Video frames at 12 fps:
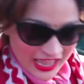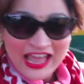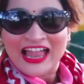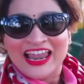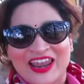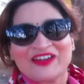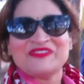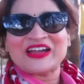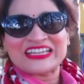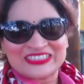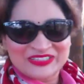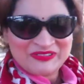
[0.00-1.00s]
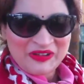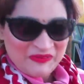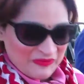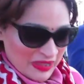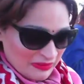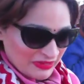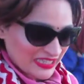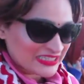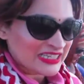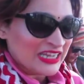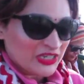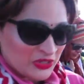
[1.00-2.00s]
Hello my super babies.
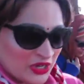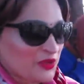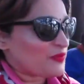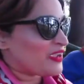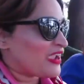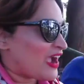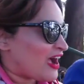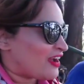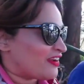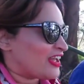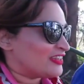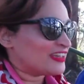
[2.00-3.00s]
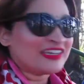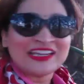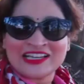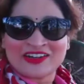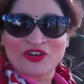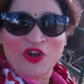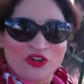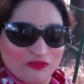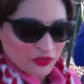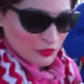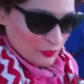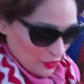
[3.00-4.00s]
Today we are at the Needle Rock
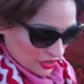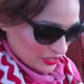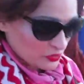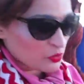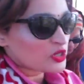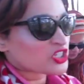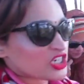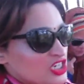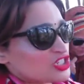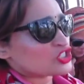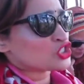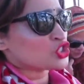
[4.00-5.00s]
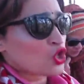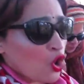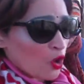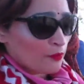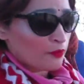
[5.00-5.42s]
viewpoint, which is so